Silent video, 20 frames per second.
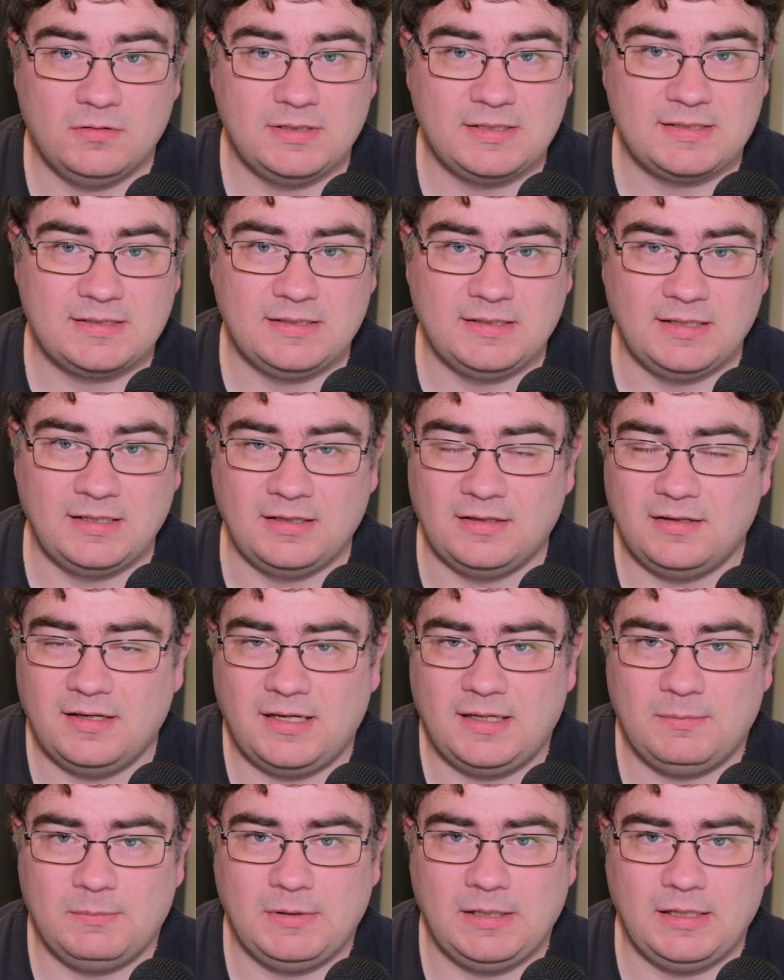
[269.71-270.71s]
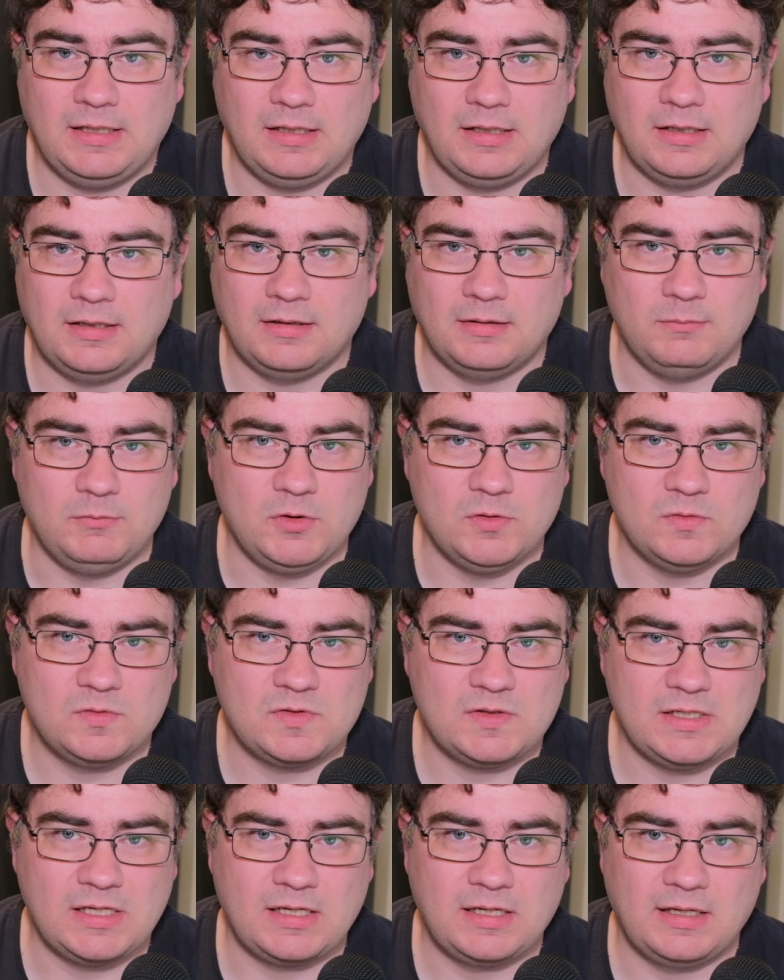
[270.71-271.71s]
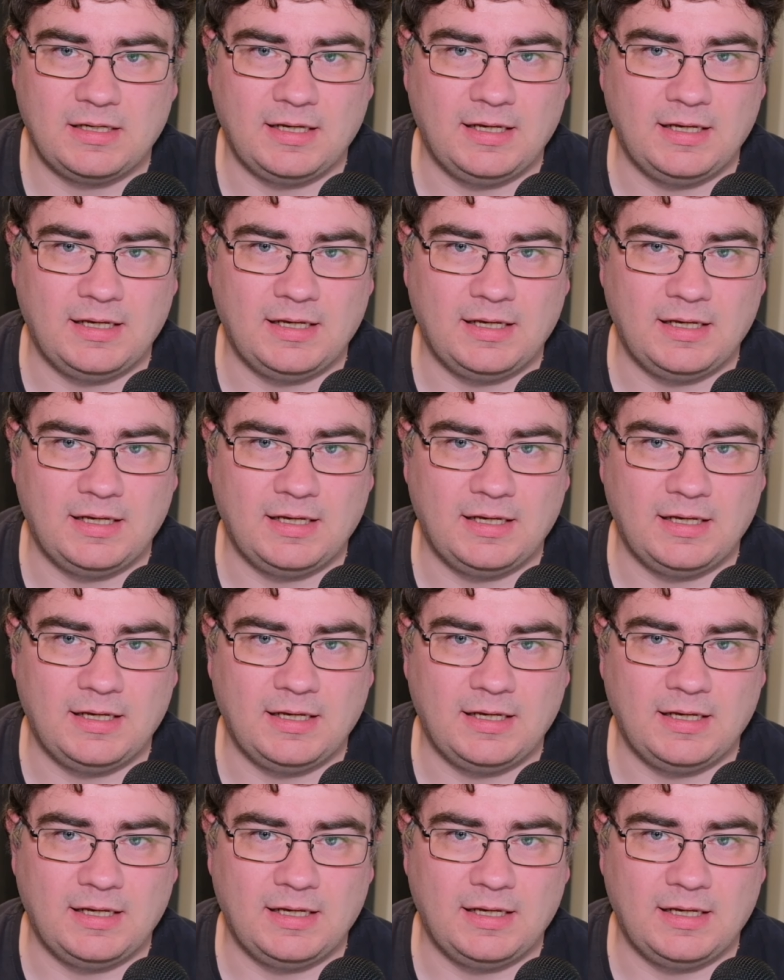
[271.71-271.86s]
listening, gaming, music,